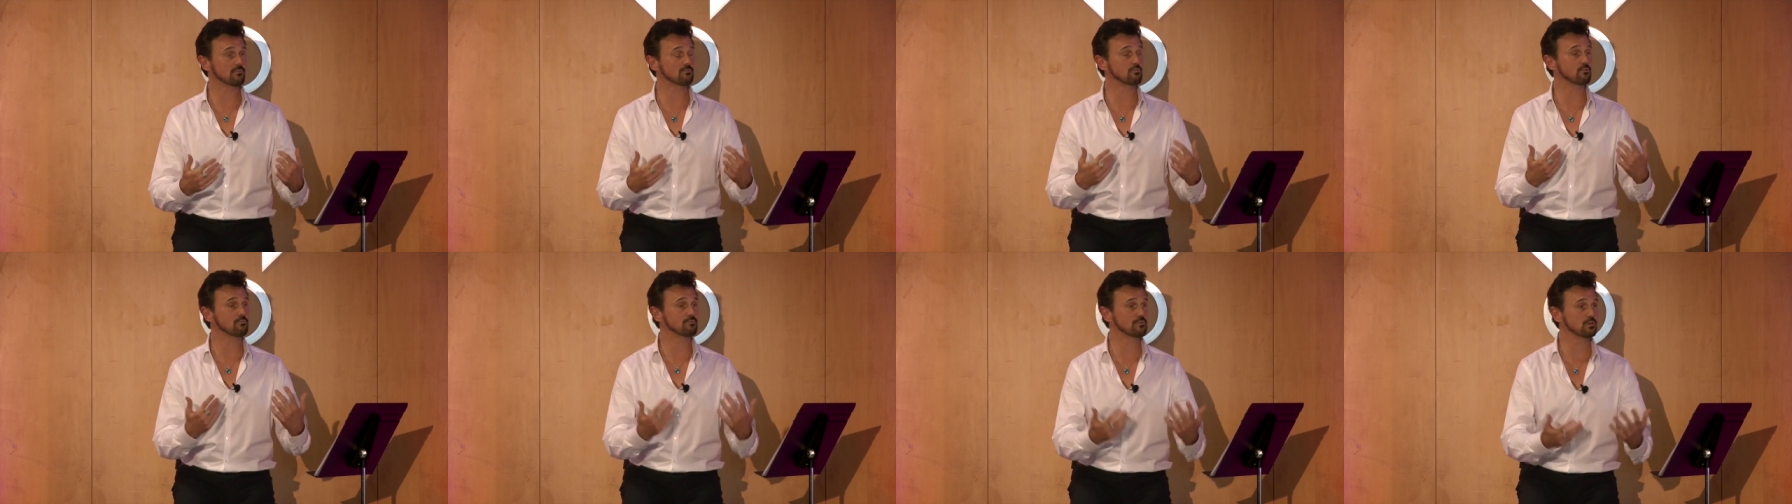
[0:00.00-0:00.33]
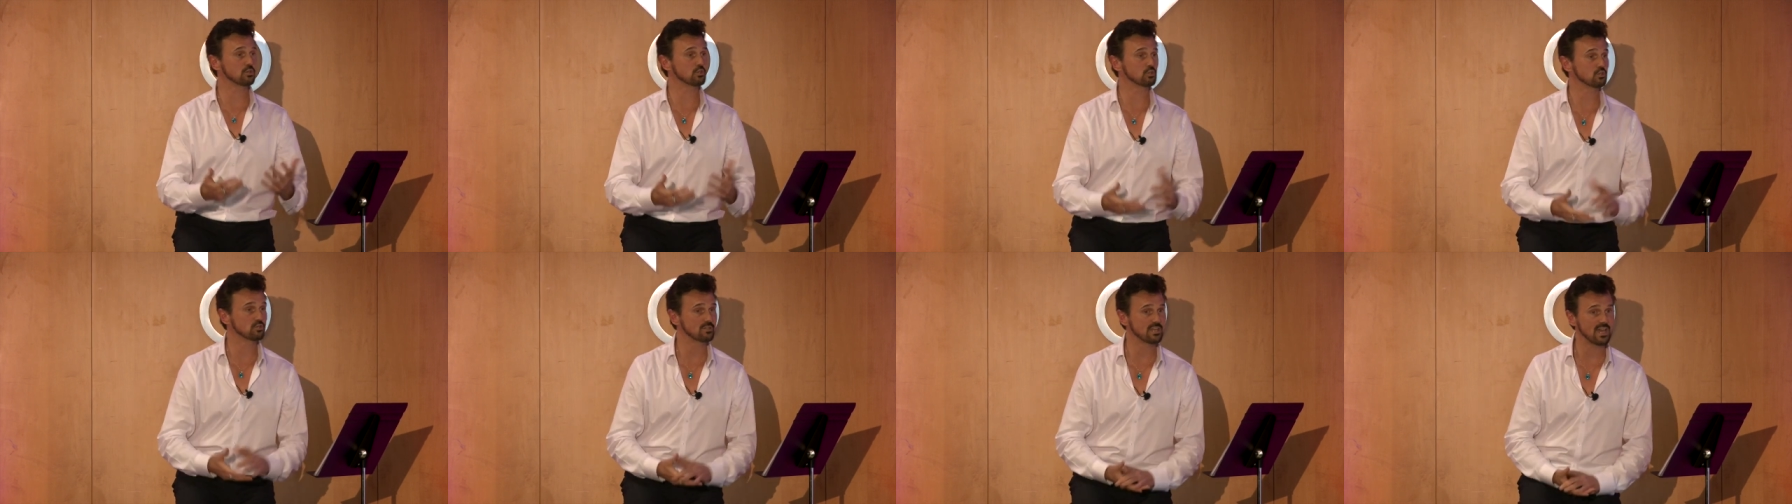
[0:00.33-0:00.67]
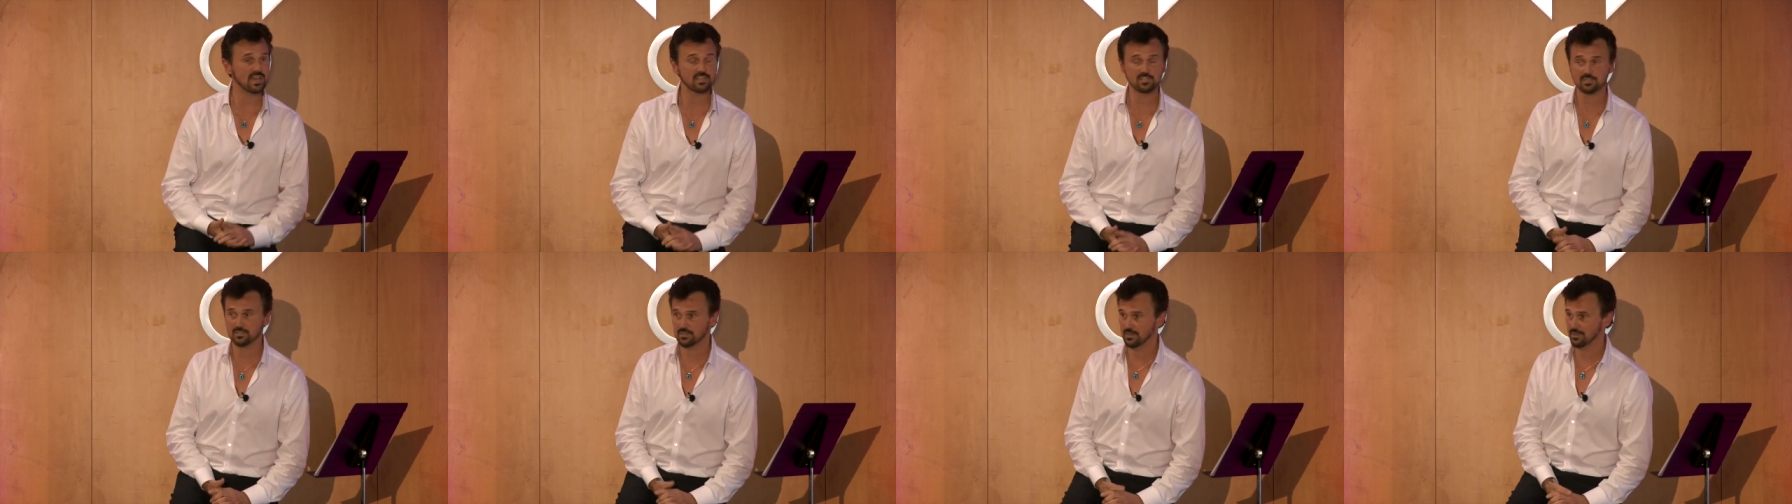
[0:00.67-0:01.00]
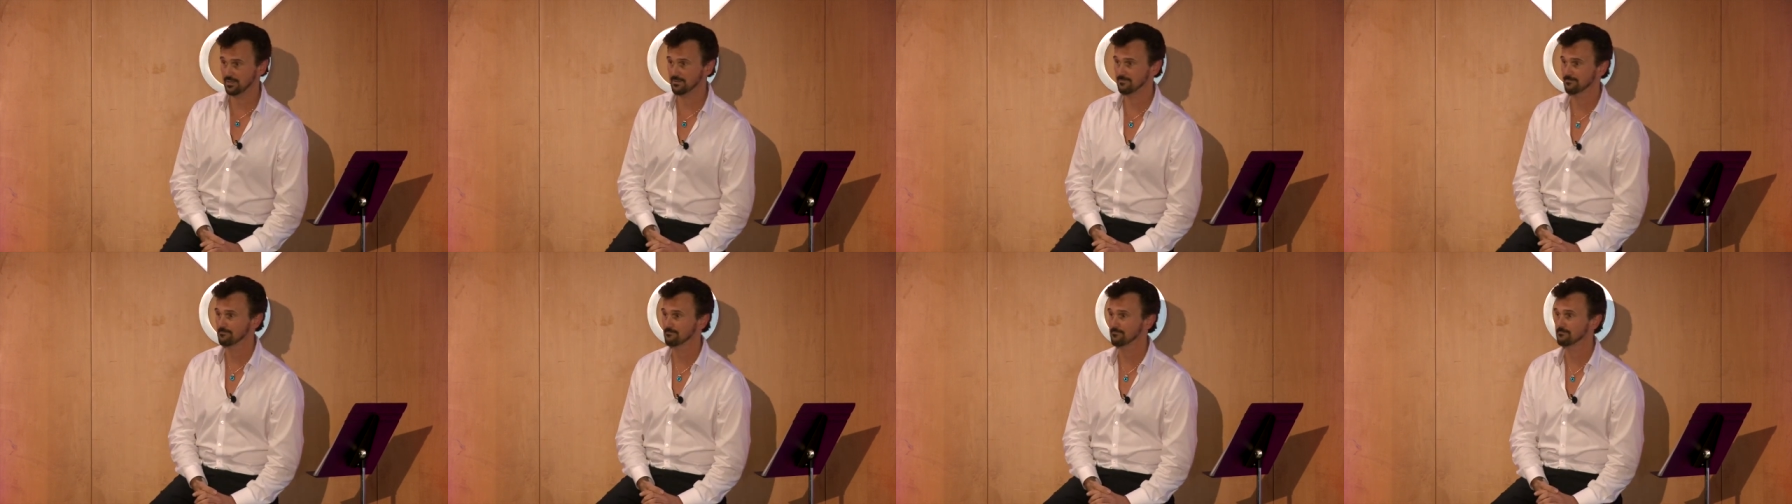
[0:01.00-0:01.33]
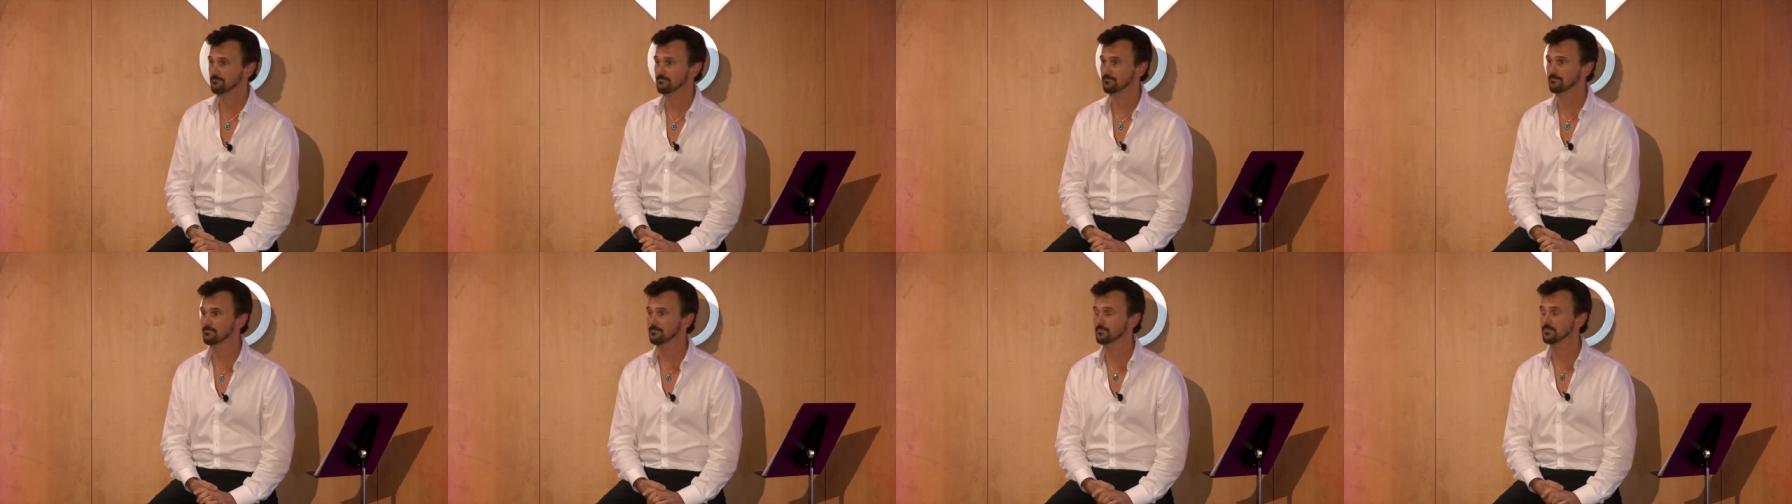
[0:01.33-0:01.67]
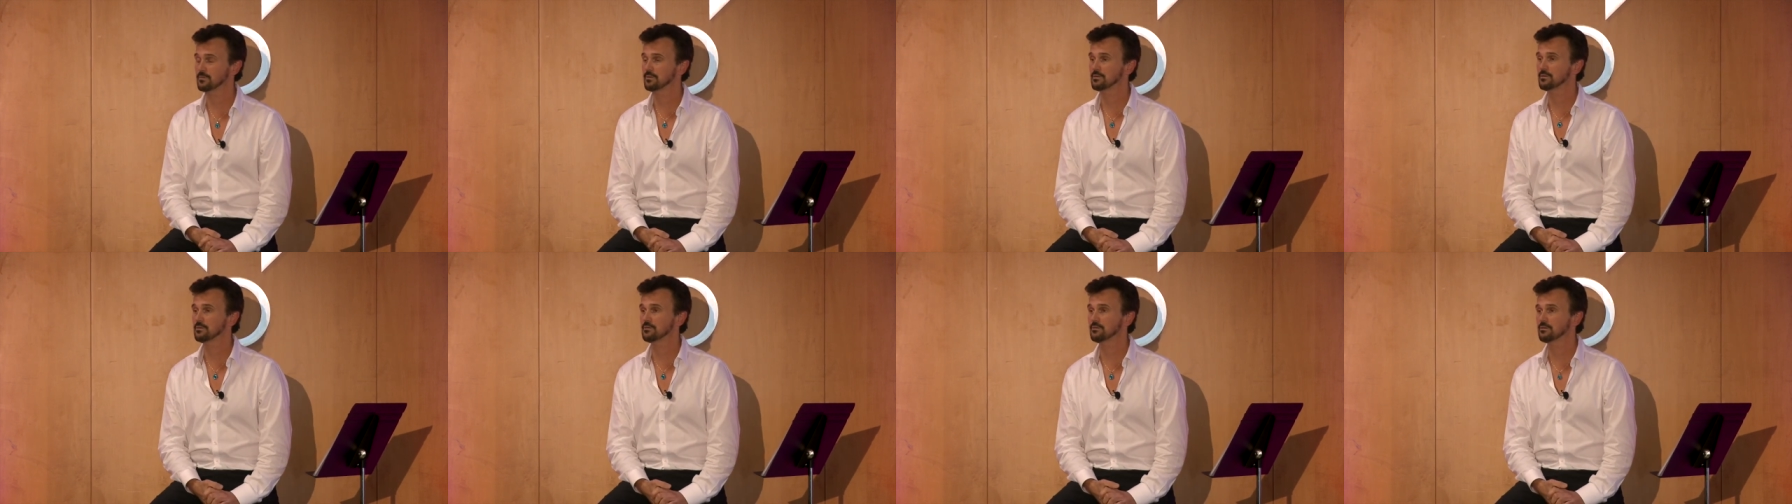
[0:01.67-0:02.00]
and fulfill your destiny,
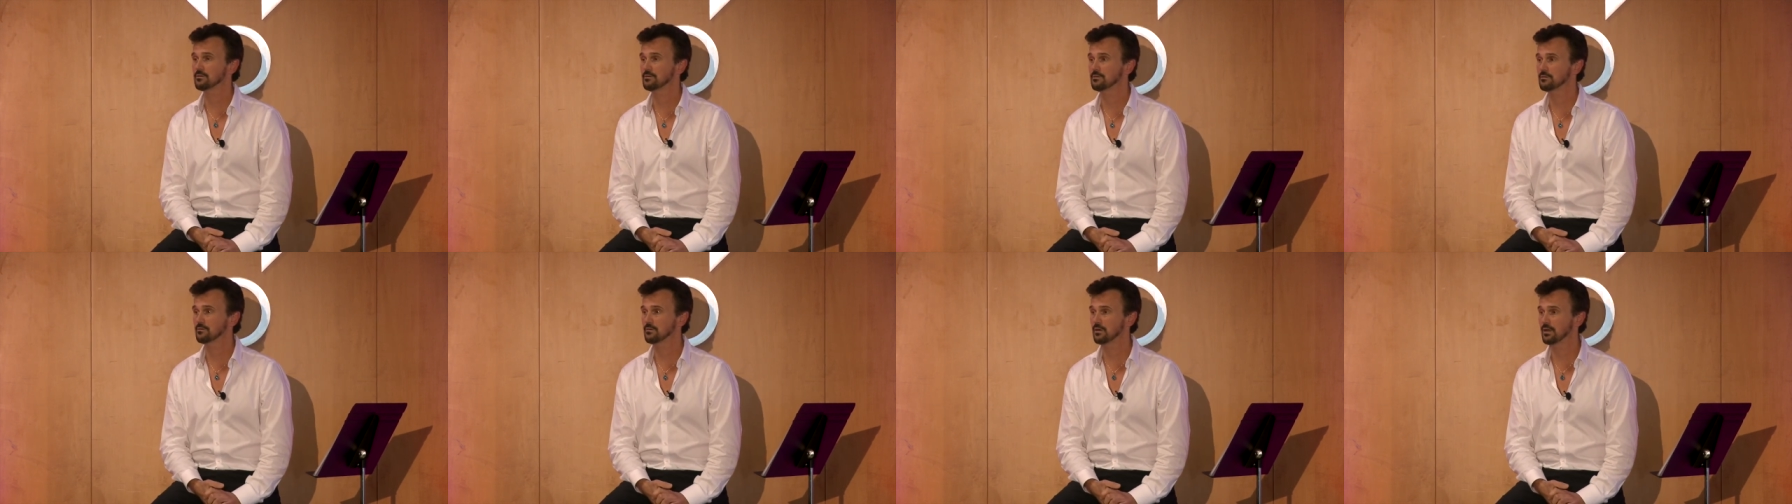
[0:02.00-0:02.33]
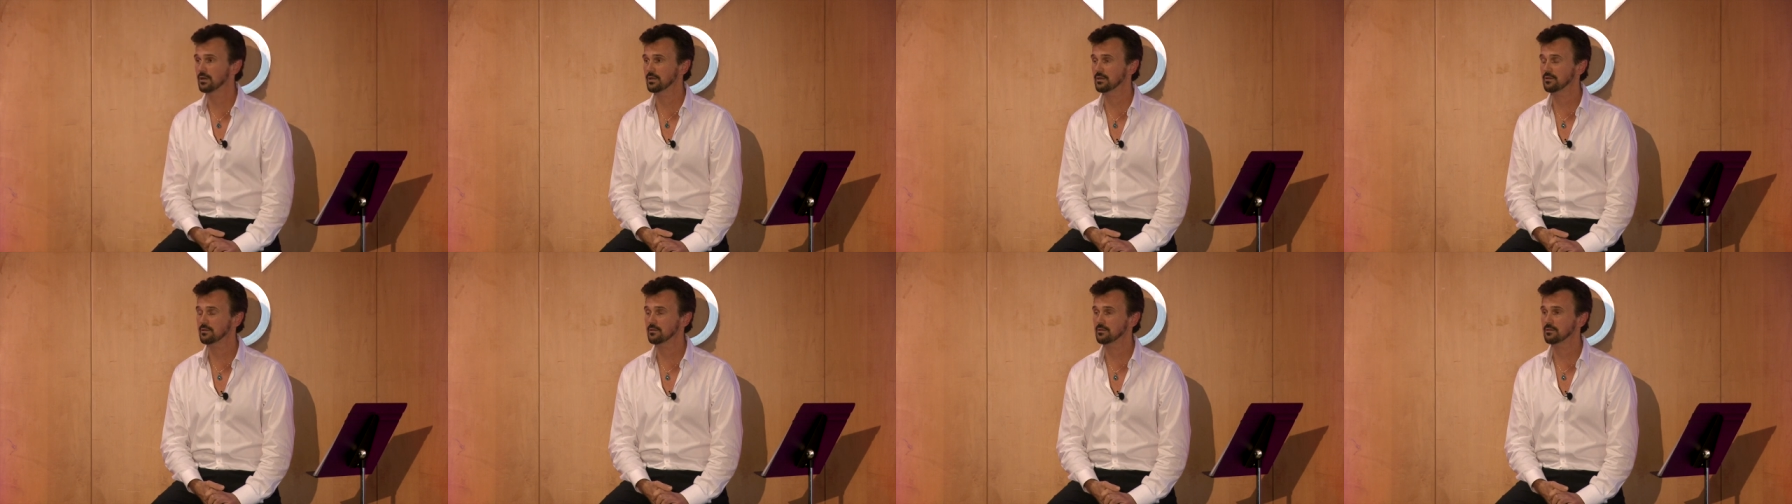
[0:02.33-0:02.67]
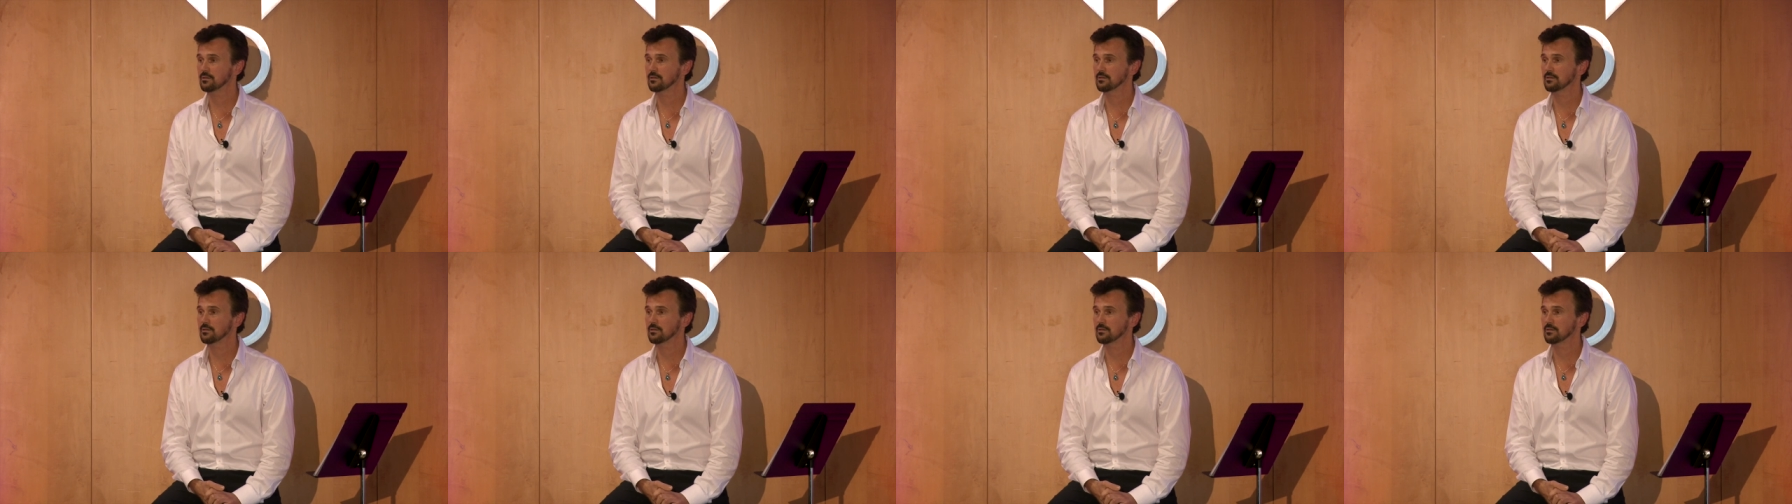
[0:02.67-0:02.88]
right?